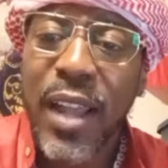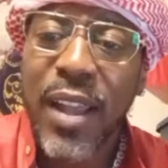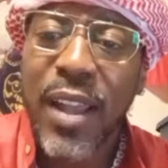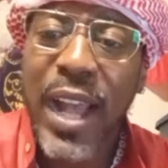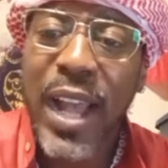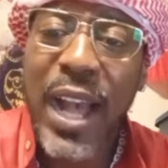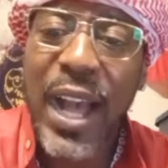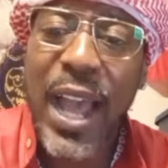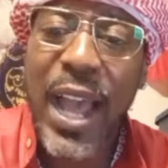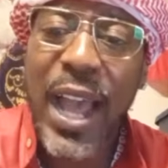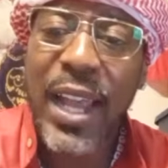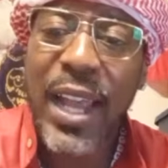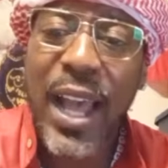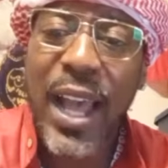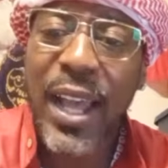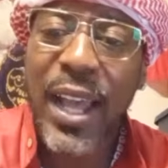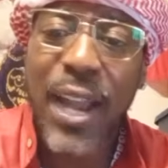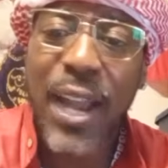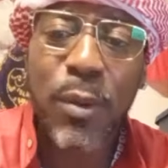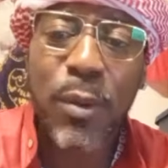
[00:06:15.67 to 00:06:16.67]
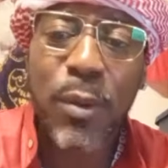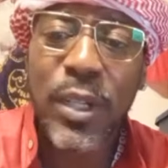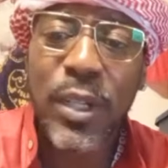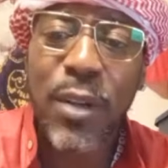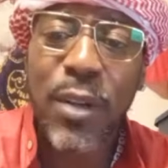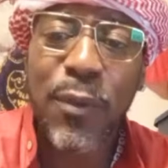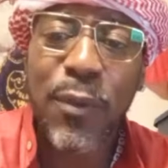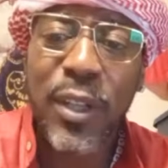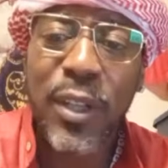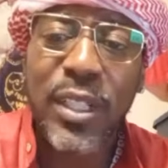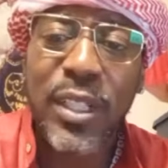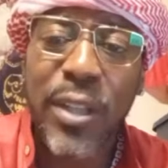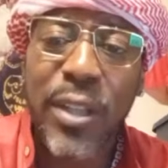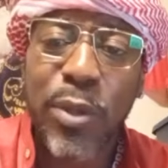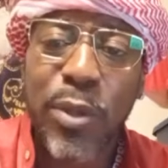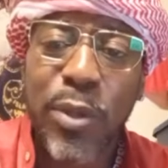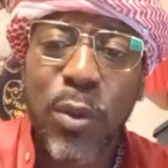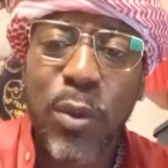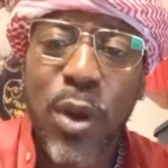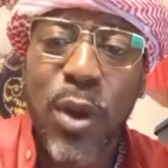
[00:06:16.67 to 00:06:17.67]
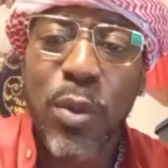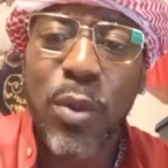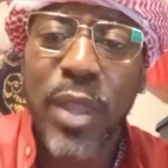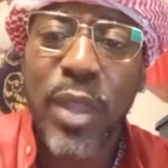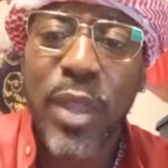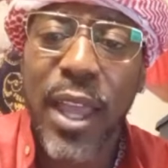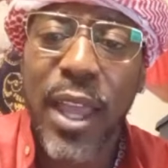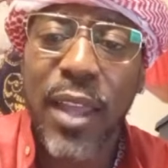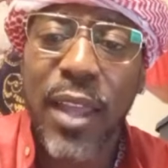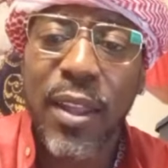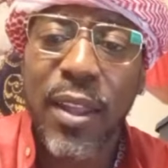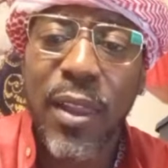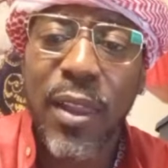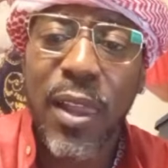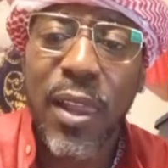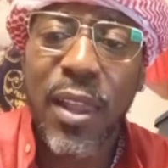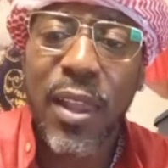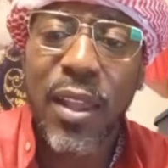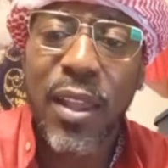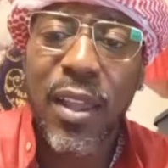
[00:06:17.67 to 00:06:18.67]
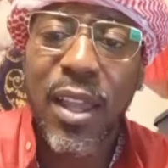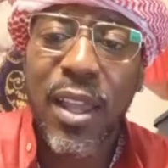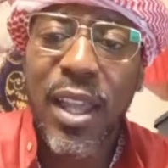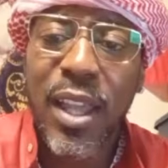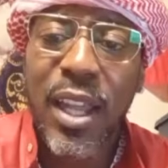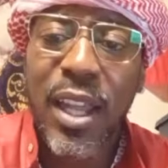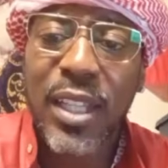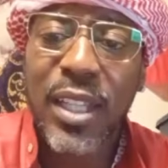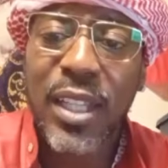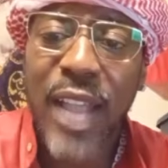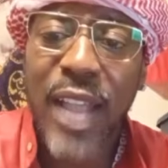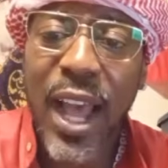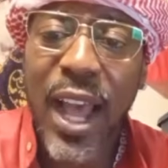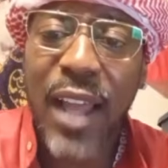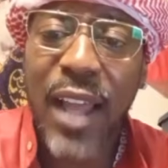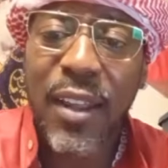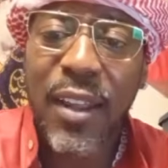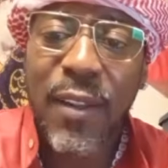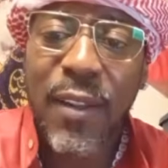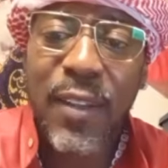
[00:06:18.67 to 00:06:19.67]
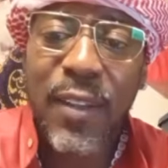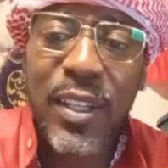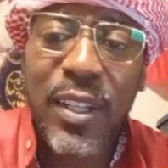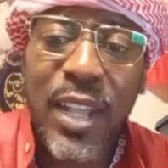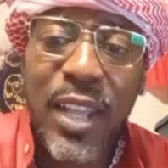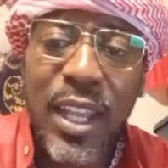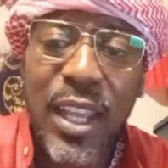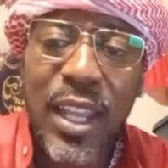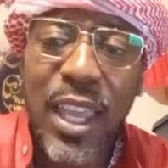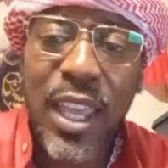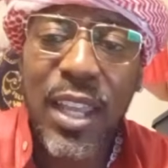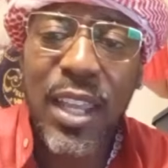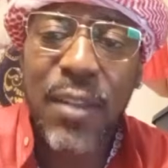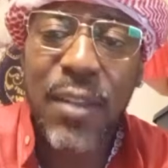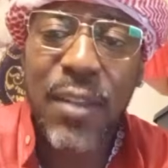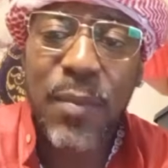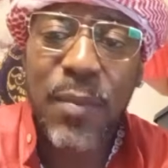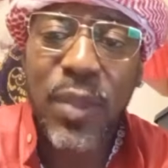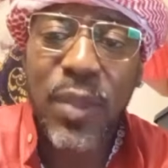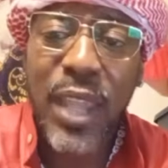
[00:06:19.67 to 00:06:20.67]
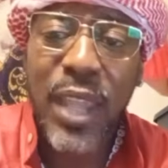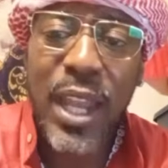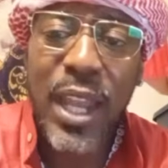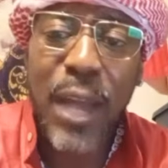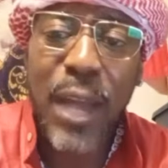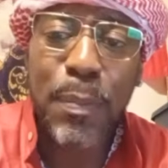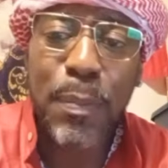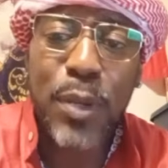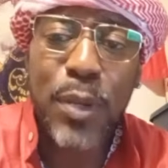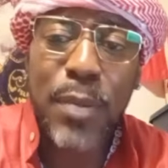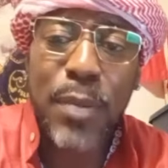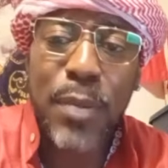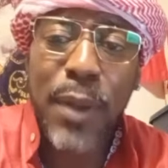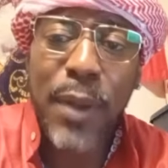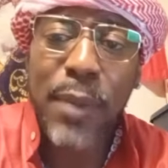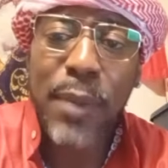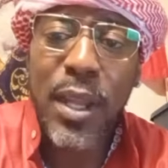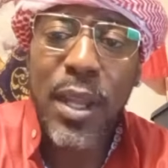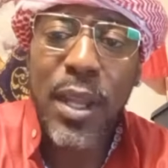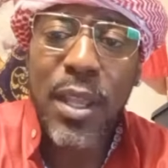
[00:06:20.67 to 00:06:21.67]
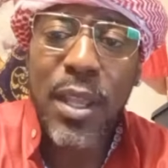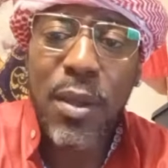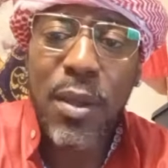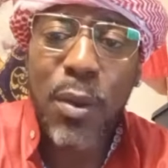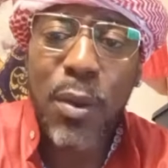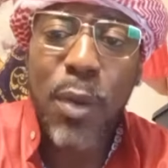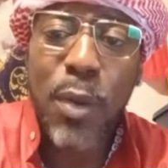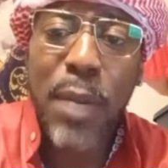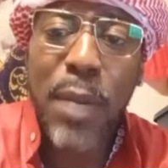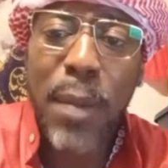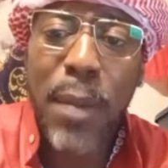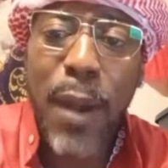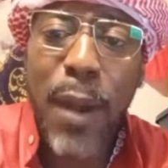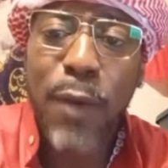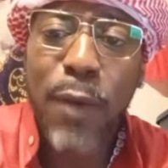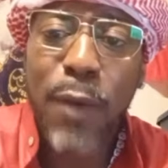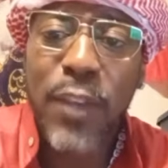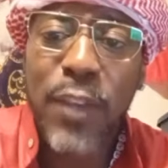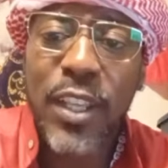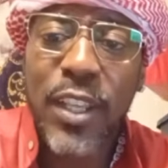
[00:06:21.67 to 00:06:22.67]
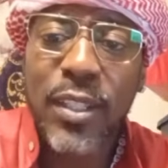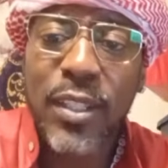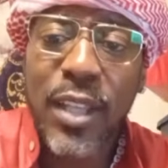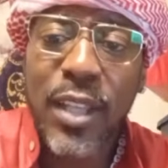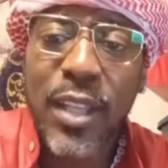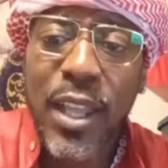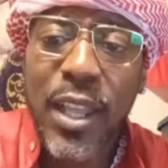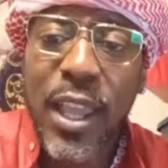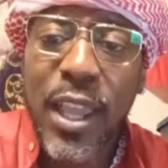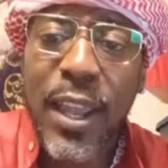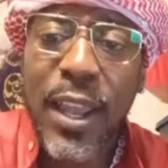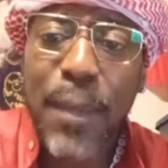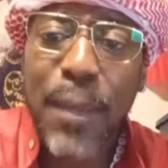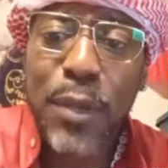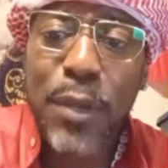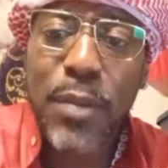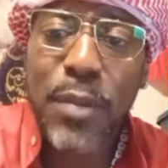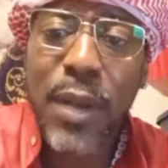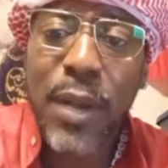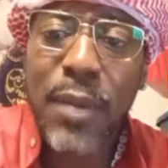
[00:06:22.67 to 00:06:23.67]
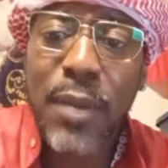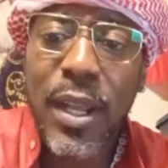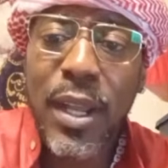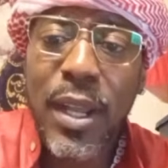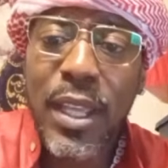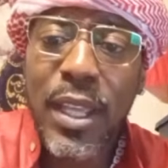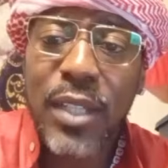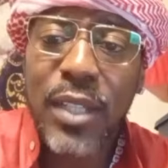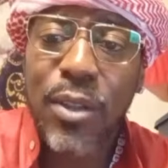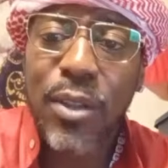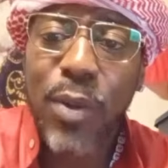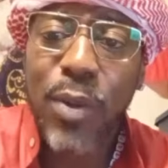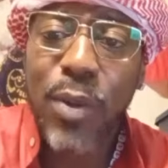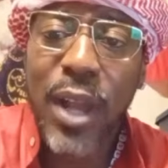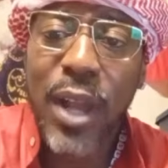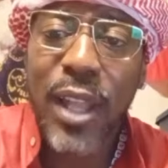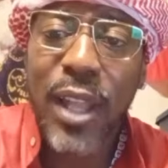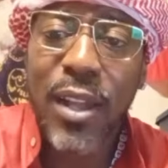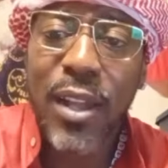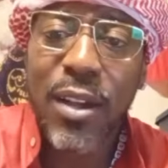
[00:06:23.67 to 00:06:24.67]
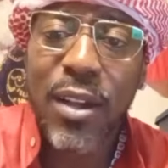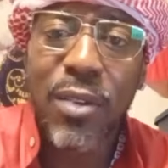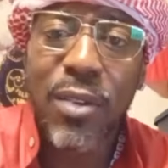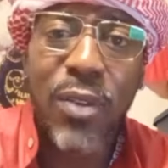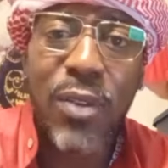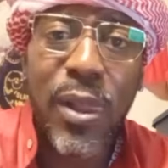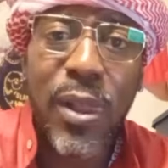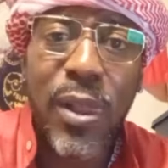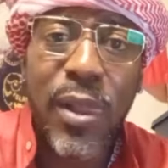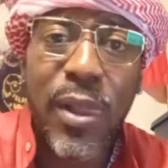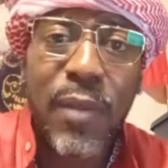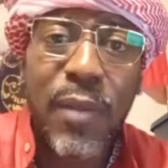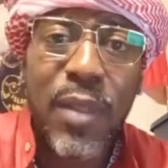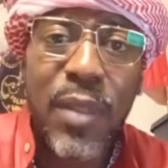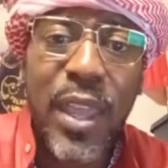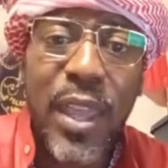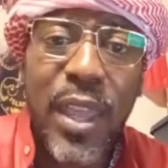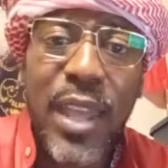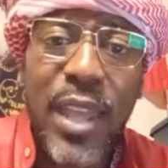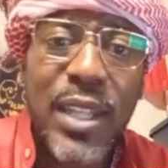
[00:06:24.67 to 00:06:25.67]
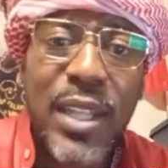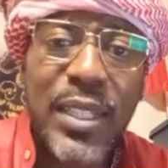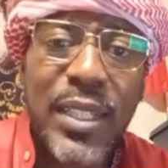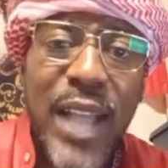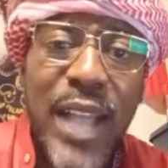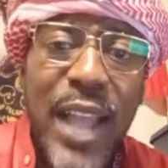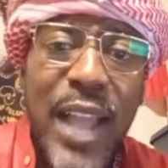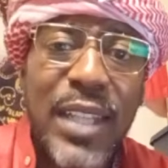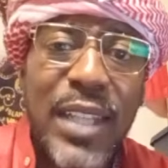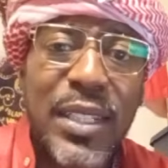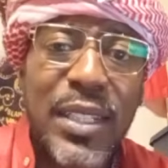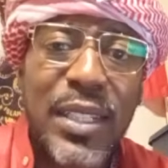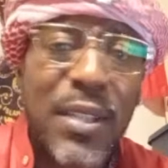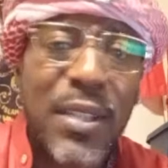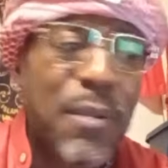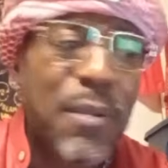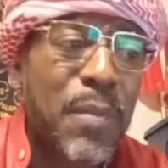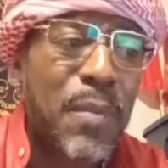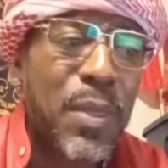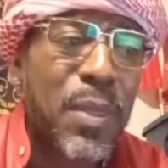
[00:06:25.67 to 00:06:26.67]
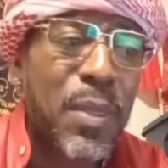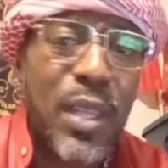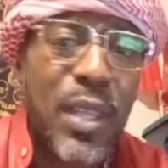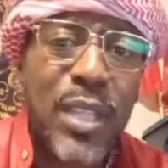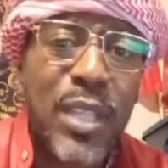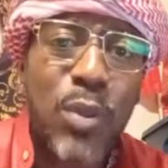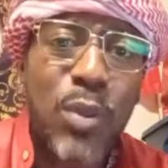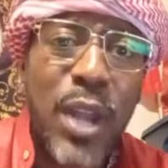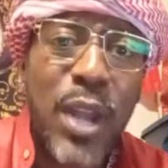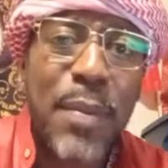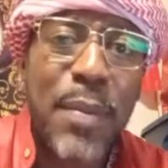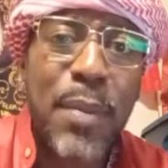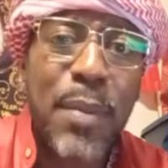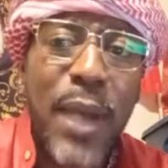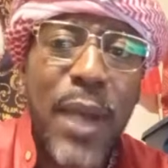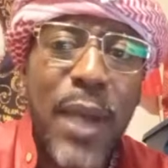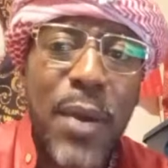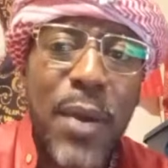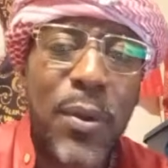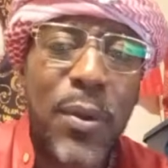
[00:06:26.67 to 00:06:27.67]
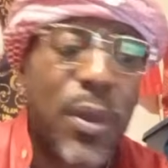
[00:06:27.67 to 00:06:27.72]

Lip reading: I really don't feel there's nothing wrong with that. Because I dedicate and I put my money where my mouth is, and I put my money into what I love. And this science is what I'm about.